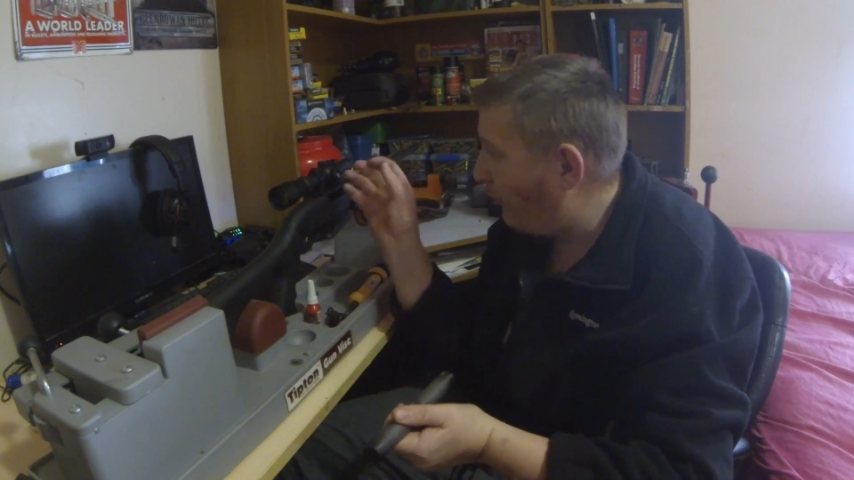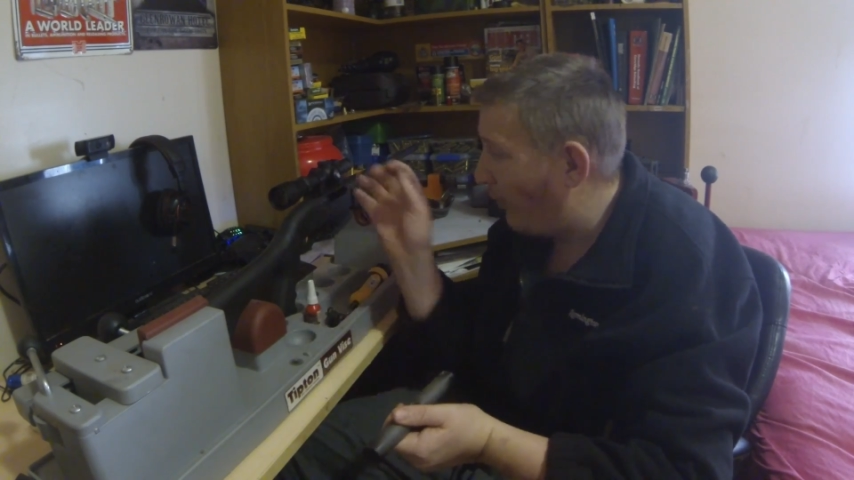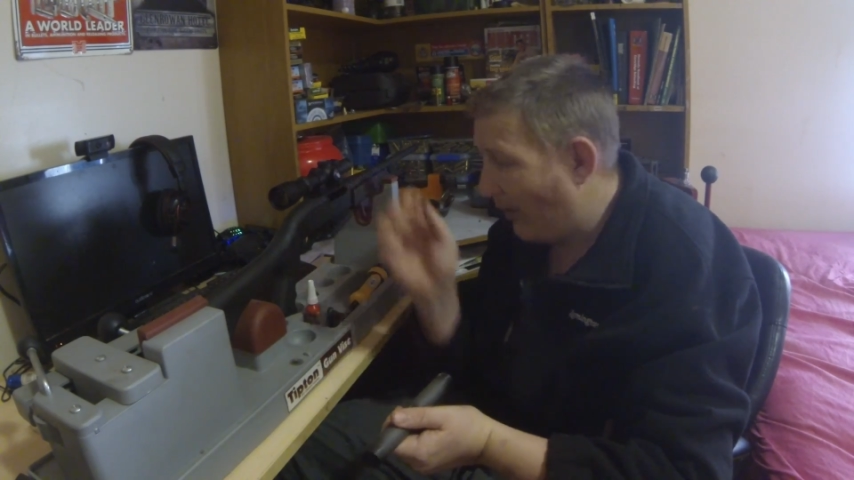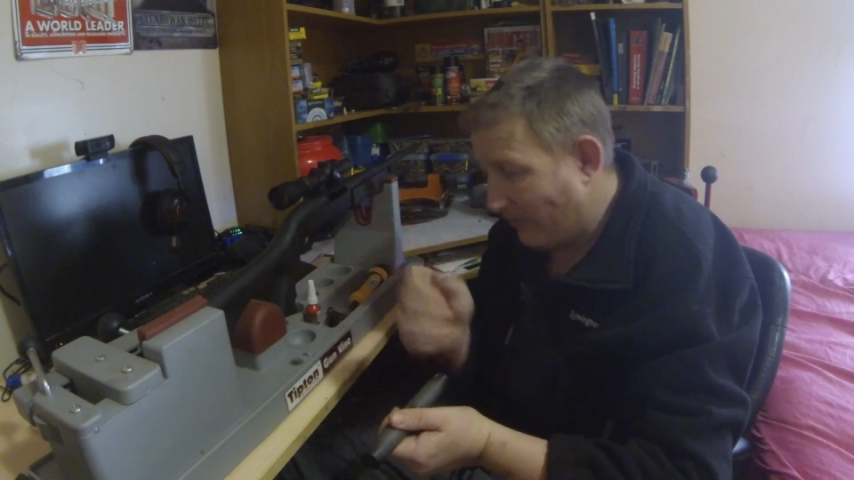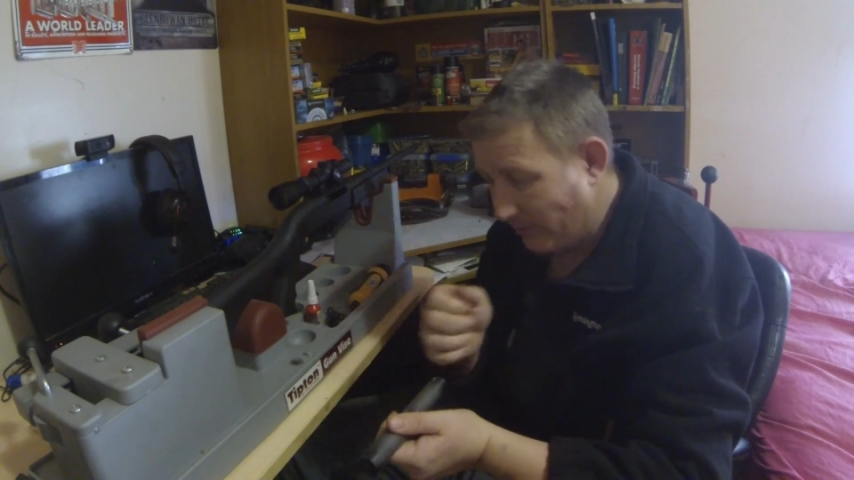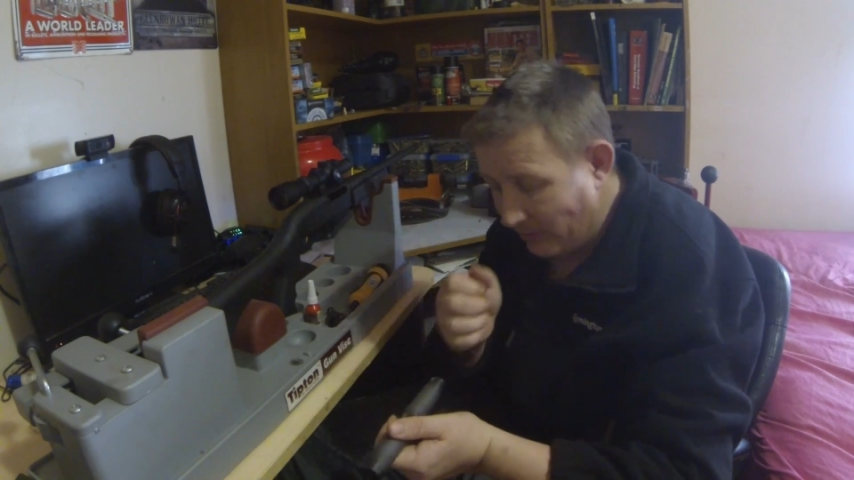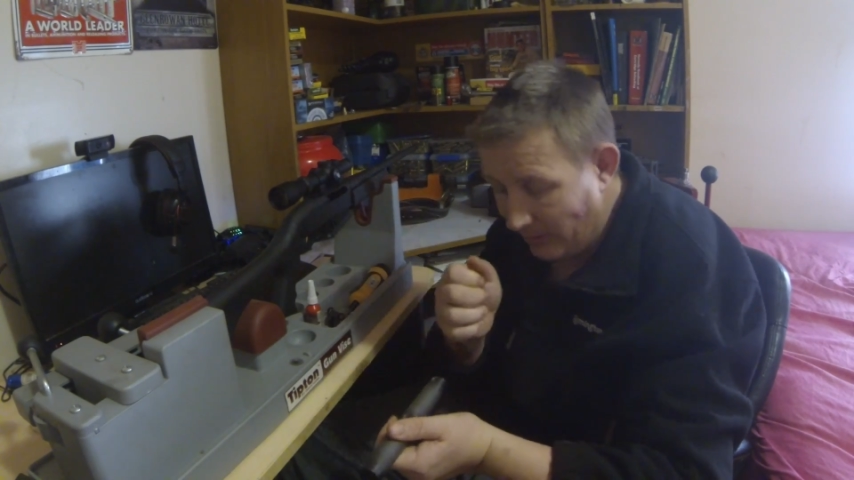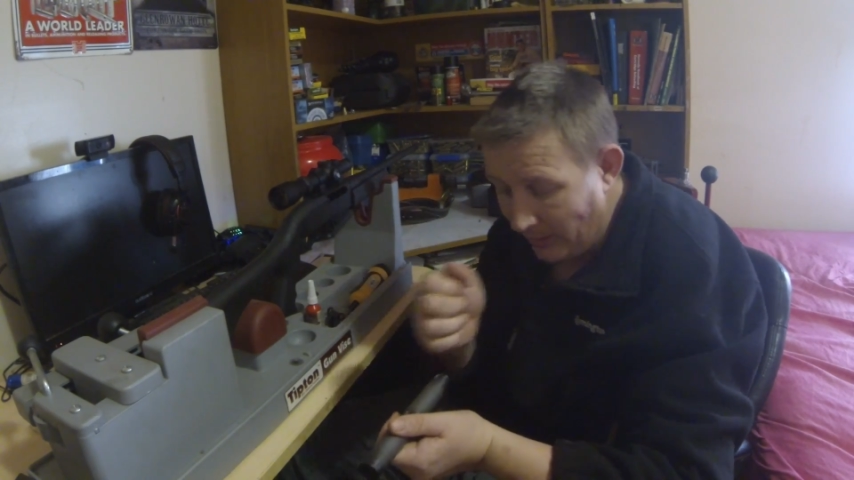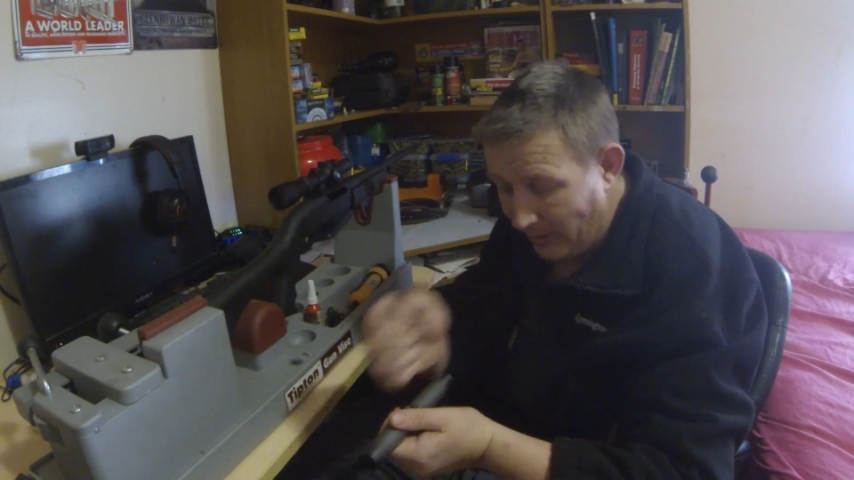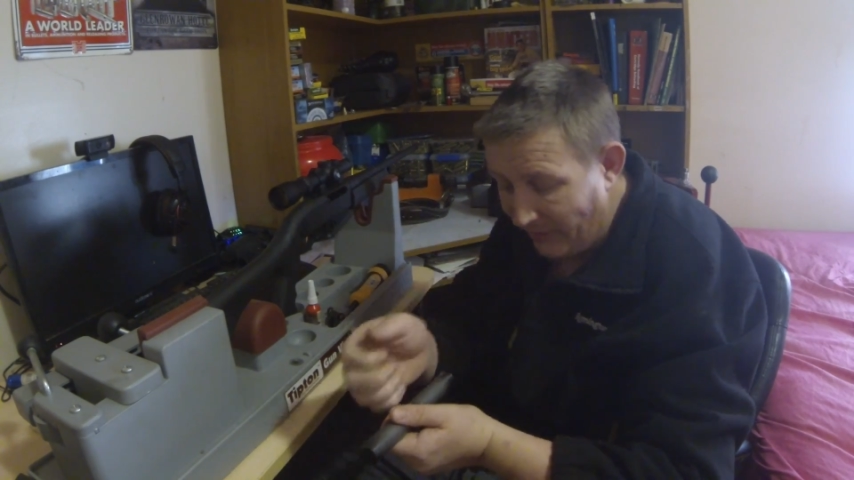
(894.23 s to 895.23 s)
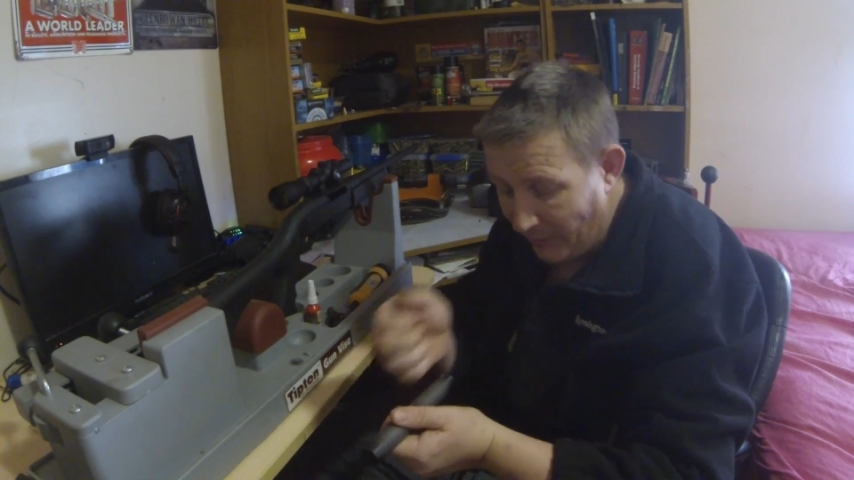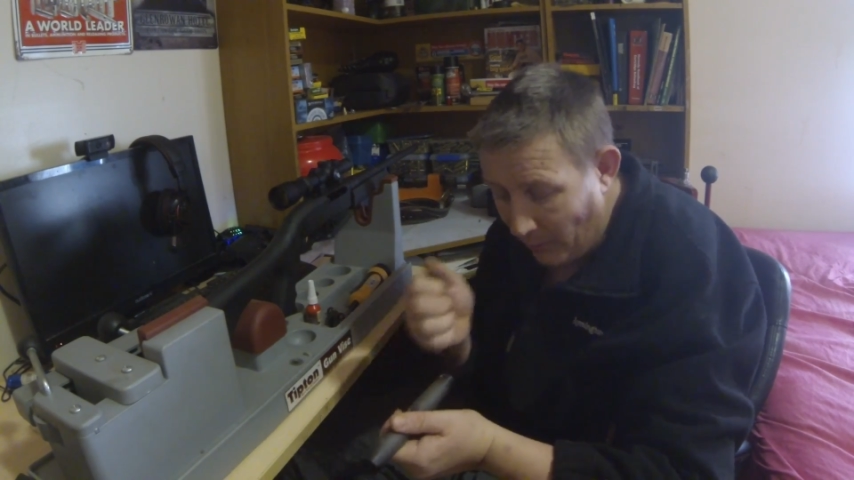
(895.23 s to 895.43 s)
it